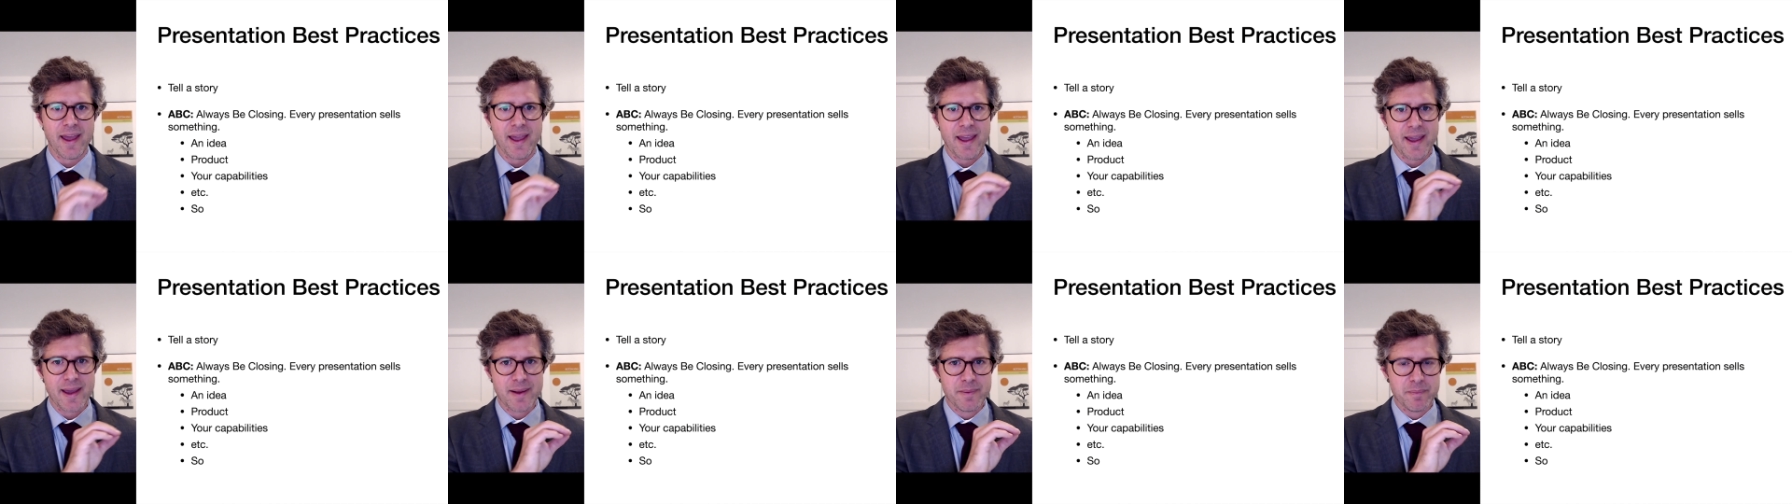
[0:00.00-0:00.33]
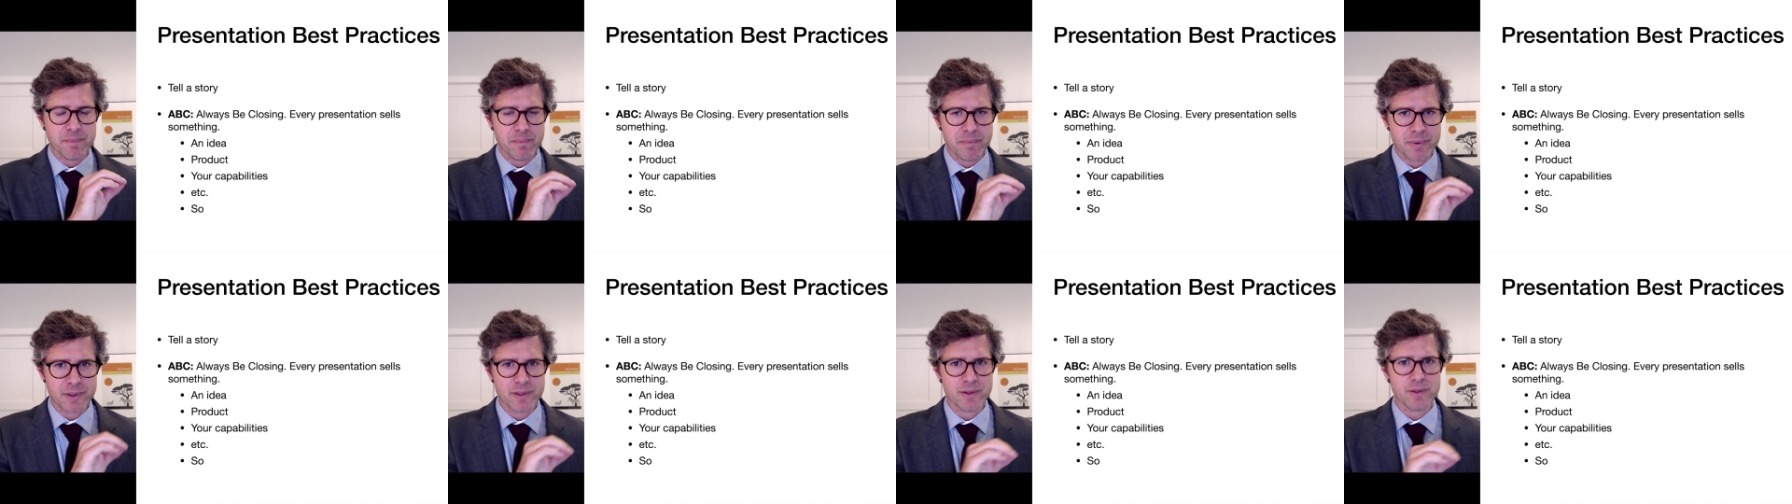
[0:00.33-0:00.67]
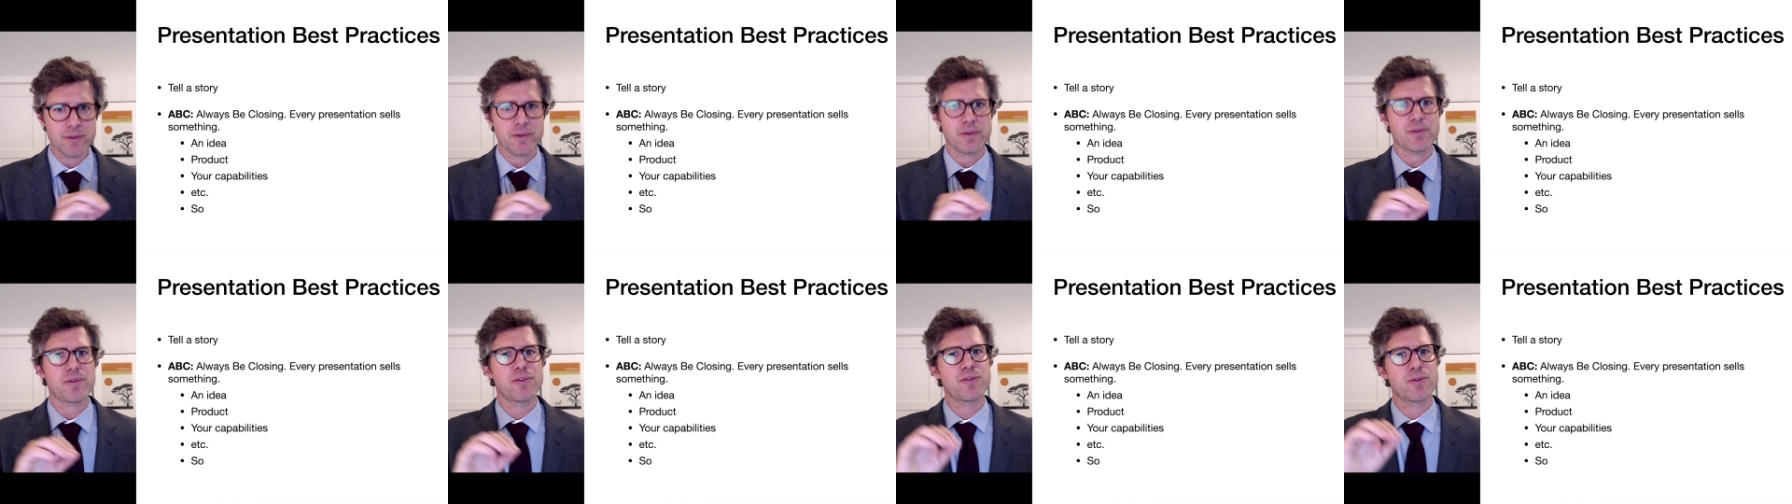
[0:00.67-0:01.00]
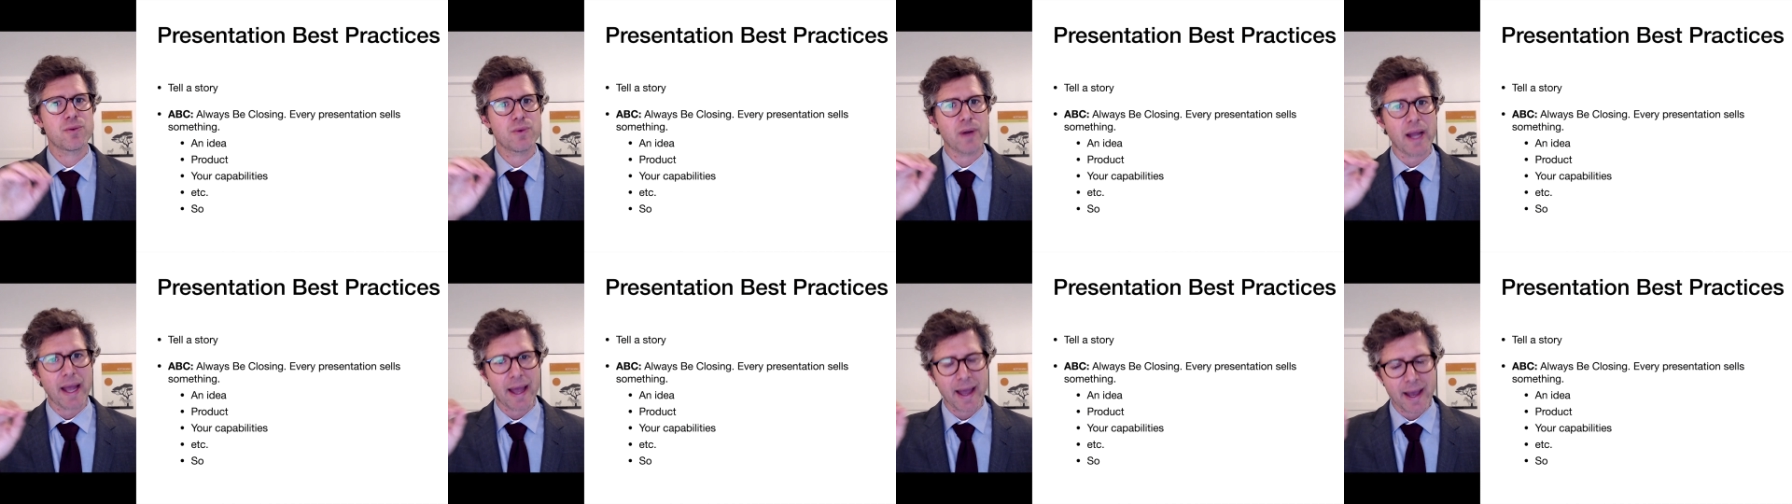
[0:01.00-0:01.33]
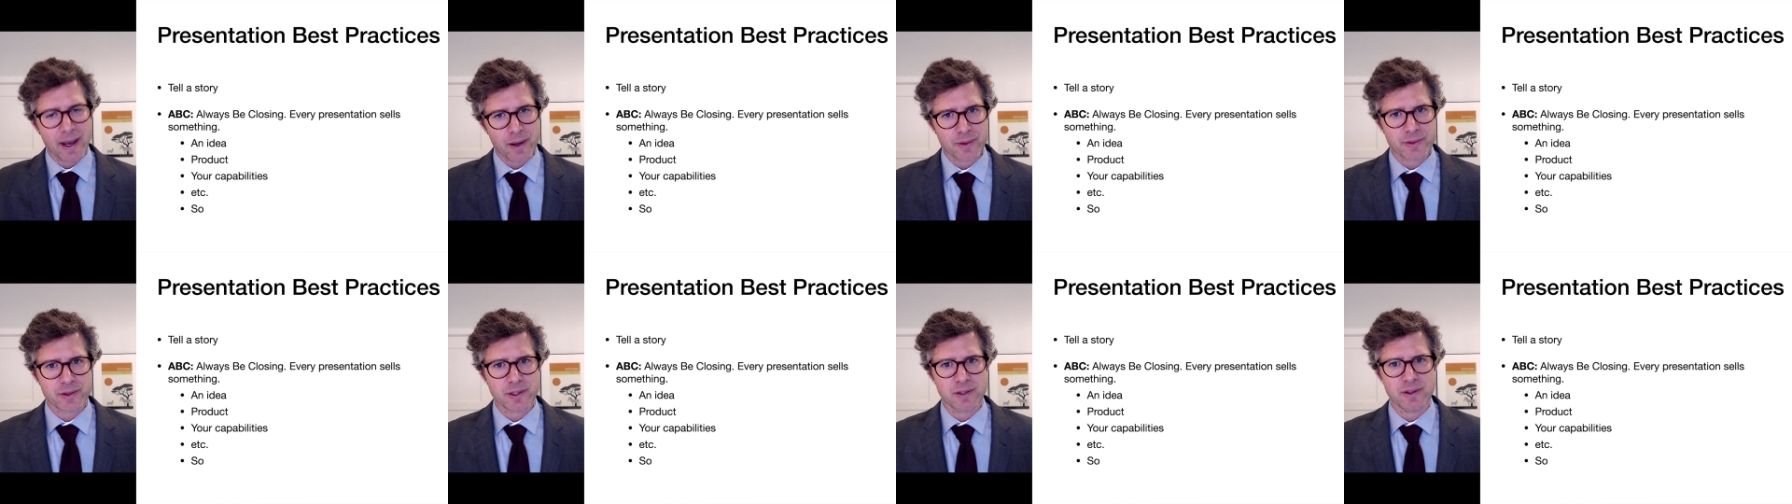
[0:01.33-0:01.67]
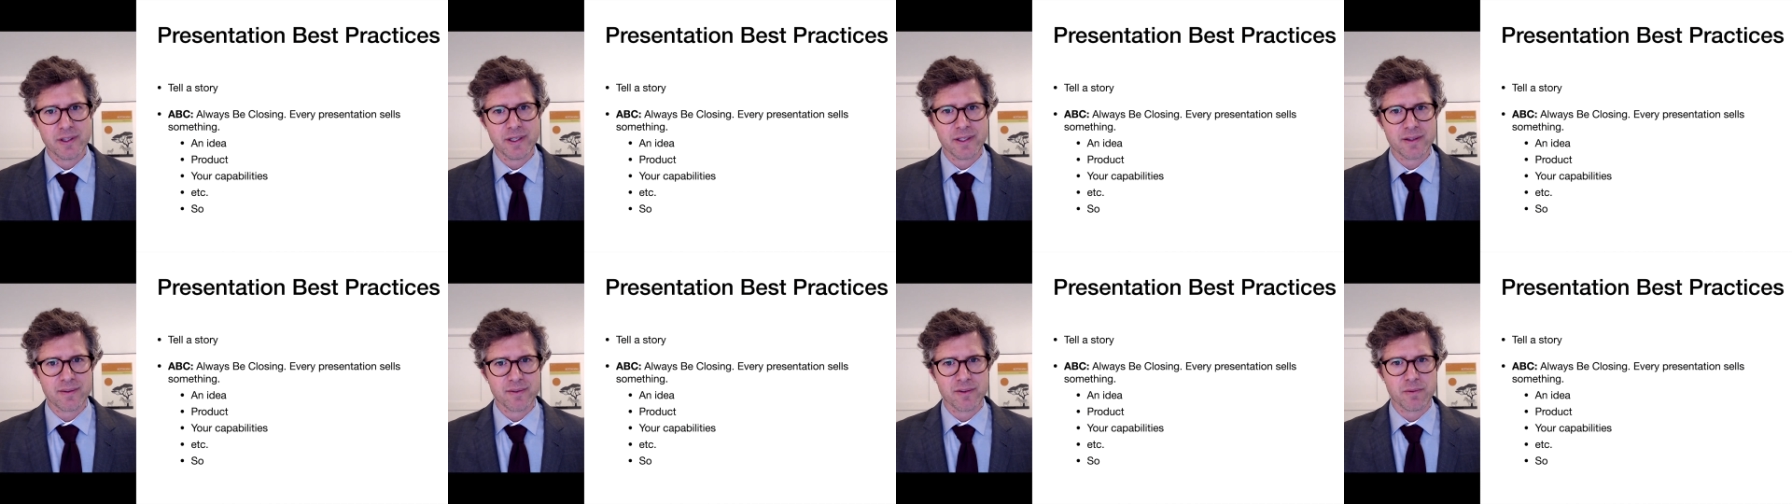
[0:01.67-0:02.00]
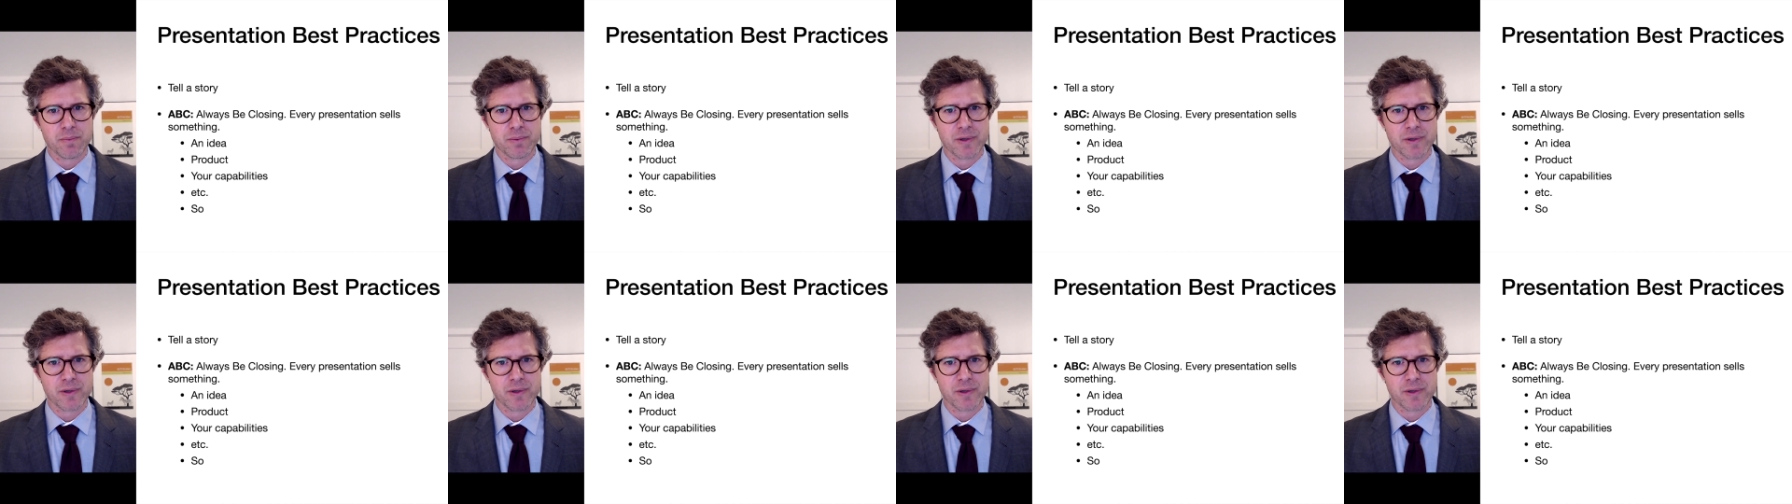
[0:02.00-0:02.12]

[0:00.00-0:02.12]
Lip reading: and build throughout the length of the